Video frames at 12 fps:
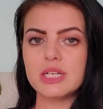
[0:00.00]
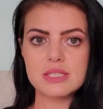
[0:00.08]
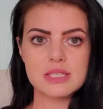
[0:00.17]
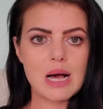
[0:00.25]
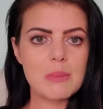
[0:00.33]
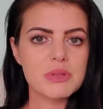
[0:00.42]
it on
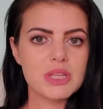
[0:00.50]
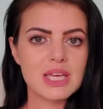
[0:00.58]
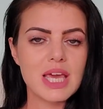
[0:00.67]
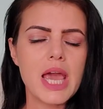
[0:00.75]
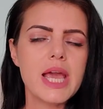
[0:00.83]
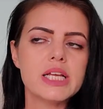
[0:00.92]
top of the
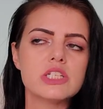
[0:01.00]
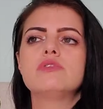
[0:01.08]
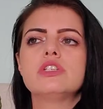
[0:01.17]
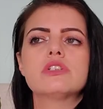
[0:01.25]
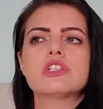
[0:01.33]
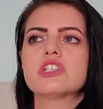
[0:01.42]
cage.
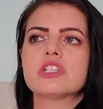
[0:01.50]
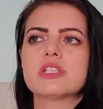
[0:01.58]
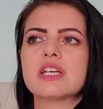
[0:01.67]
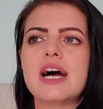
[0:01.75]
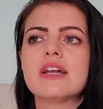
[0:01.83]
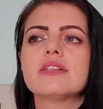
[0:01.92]
These are
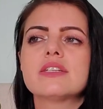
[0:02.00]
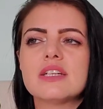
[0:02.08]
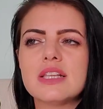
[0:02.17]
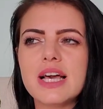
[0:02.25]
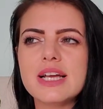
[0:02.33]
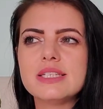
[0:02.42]
just kind of
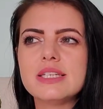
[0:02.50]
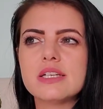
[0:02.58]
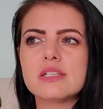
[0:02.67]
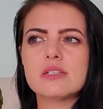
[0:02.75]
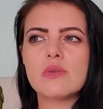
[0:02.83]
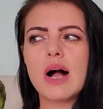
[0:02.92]
little
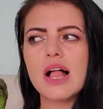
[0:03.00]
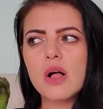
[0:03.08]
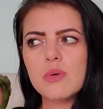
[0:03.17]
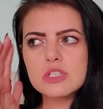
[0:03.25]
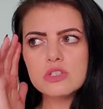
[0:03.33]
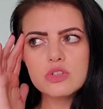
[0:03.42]
ideas. So I
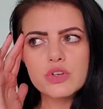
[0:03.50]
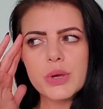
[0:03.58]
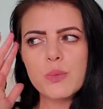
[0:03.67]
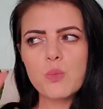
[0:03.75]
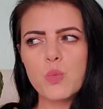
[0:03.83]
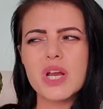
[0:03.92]
always look
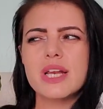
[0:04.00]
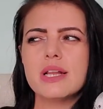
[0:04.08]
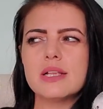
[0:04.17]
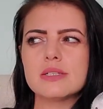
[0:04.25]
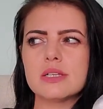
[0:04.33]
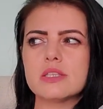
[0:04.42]
at what what it
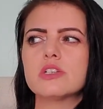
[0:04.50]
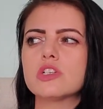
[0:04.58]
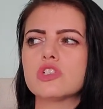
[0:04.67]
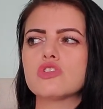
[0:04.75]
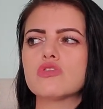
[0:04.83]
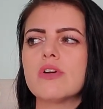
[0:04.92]
is that they're
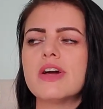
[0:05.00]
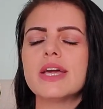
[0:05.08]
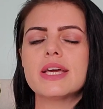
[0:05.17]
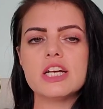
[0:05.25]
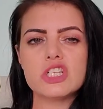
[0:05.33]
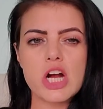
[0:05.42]

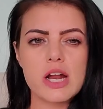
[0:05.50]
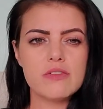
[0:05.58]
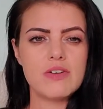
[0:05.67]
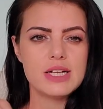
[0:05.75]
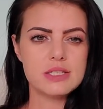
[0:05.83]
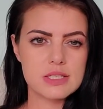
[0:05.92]
destroying and I try to
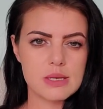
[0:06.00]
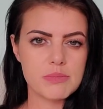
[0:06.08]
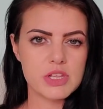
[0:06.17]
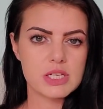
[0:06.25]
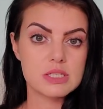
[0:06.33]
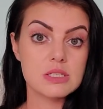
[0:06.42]
find
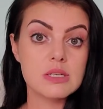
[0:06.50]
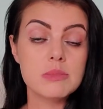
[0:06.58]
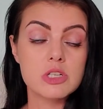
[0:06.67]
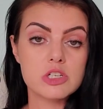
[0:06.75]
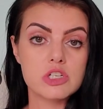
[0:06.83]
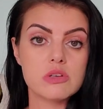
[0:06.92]
something
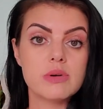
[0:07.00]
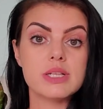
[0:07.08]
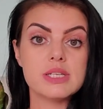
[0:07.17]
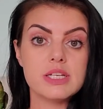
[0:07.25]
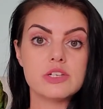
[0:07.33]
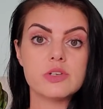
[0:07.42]
similar to it
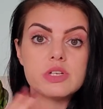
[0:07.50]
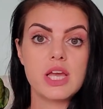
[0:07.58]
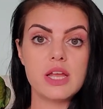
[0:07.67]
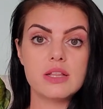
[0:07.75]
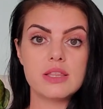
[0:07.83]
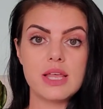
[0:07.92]
to
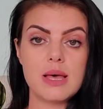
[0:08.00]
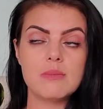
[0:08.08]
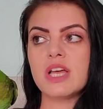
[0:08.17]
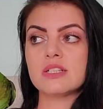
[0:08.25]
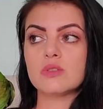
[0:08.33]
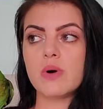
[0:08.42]
entertain them.
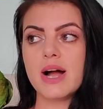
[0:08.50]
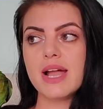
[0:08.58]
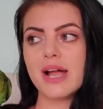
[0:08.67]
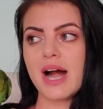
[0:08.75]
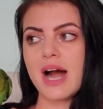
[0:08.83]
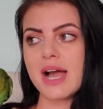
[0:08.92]
That's
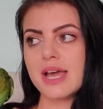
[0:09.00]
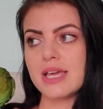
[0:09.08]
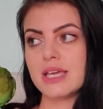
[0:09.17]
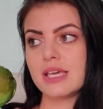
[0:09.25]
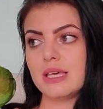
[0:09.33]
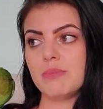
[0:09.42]
why
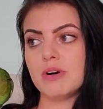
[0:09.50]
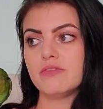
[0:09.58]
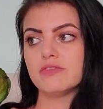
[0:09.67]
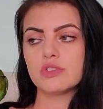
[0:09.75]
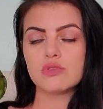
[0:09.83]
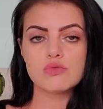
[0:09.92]
I keep a
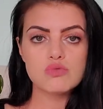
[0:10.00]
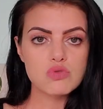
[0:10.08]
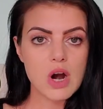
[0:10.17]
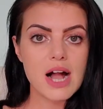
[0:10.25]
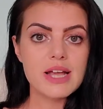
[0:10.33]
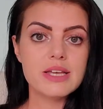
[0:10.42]

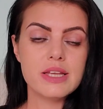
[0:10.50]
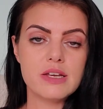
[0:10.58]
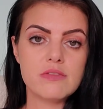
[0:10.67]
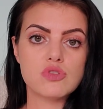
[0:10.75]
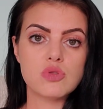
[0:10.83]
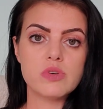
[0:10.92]
variety
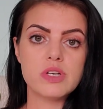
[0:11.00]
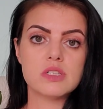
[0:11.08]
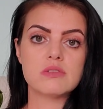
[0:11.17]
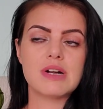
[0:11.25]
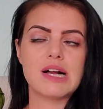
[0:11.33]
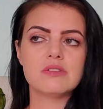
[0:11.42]
of
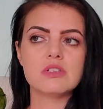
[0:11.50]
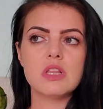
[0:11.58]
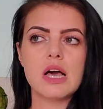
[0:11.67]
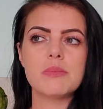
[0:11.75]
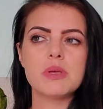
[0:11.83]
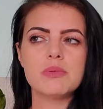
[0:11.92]
toys around. A
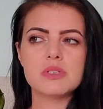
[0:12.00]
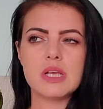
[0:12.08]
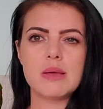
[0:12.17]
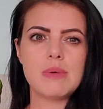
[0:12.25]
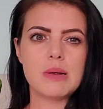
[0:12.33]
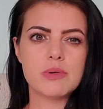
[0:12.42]
lot of people
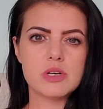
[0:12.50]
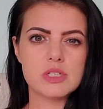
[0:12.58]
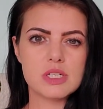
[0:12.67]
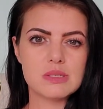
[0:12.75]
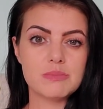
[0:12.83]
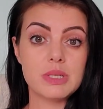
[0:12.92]
say my bird
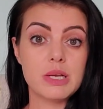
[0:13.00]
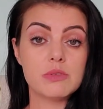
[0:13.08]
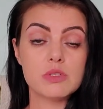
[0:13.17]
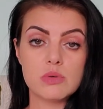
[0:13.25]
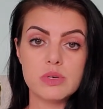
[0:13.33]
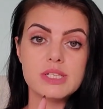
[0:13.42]
doesn't play
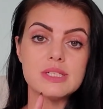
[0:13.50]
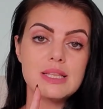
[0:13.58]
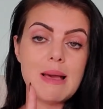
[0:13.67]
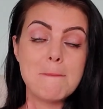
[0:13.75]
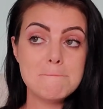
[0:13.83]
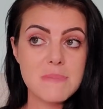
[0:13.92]
with toys and
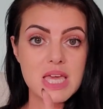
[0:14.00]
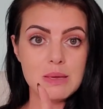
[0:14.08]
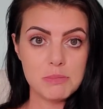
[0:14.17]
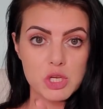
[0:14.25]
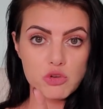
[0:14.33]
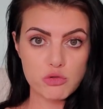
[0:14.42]
that may
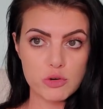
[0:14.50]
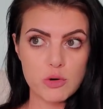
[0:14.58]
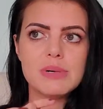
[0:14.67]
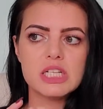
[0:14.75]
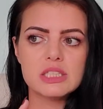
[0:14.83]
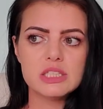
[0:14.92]
be true,
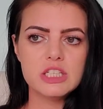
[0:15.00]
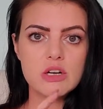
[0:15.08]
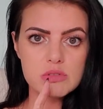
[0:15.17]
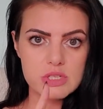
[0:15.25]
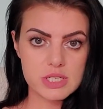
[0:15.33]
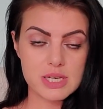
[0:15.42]
but
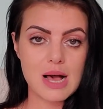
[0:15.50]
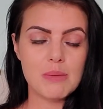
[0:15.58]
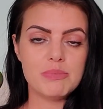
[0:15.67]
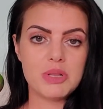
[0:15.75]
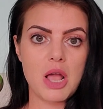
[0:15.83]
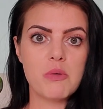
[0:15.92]
Leo did
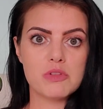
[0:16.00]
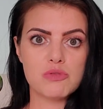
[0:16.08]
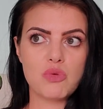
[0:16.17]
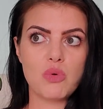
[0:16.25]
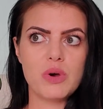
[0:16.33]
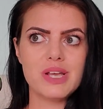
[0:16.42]
not play
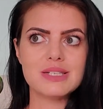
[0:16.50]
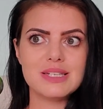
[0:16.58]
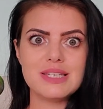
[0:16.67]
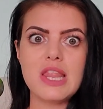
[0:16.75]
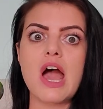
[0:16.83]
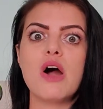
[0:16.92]
with toys
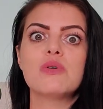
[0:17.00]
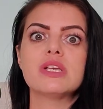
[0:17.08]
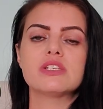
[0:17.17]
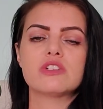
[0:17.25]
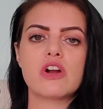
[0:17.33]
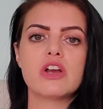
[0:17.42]
and now
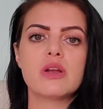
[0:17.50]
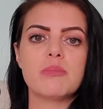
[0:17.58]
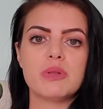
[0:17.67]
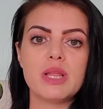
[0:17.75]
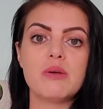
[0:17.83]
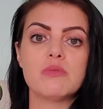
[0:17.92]
he's starting to
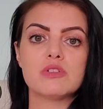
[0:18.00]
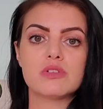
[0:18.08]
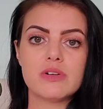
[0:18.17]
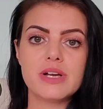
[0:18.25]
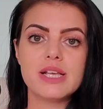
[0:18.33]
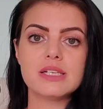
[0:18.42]
play with
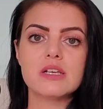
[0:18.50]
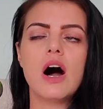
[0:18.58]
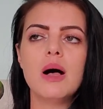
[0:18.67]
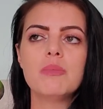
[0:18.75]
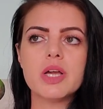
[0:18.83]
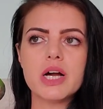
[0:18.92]
toys
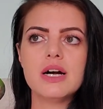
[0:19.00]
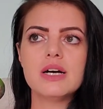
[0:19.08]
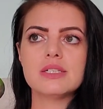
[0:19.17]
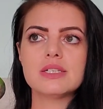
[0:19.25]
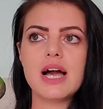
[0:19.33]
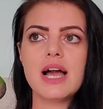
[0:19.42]
all
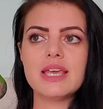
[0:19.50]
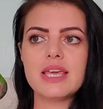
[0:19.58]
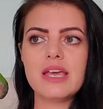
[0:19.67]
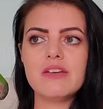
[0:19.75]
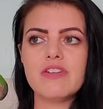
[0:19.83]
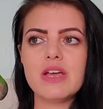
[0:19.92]
because I
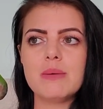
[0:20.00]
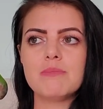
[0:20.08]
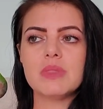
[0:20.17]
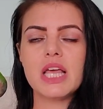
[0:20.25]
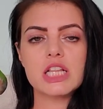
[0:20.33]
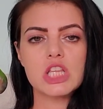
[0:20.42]
gave him
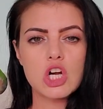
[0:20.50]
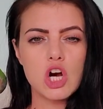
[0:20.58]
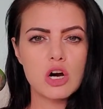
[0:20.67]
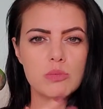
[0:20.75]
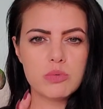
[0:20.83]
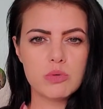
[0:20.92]
like the
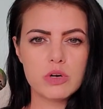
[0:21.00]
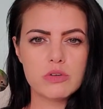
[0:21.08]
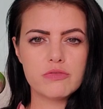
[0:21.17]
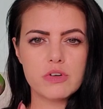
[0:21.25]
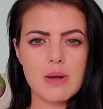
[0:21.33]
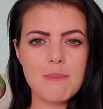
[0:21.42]

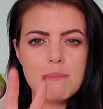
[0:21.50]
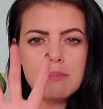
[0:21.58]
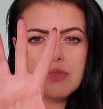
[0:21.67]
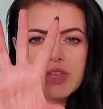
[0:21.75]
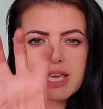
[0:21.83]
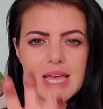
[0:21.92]
cardboard from
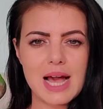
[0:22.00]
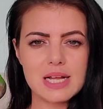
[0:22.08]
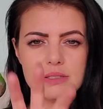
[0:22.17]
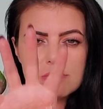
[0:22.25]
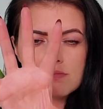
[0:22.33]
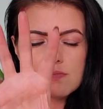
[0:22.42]
the
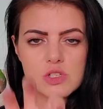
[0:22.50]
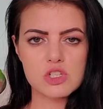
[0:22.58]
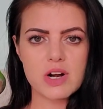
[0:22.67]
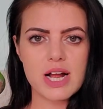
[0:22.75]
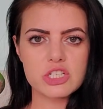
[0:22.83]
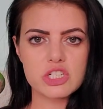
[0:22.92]
cat
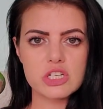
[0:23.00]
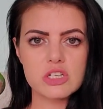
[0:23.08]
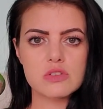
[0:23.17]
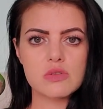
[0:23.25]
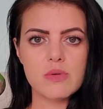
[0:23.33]
scratching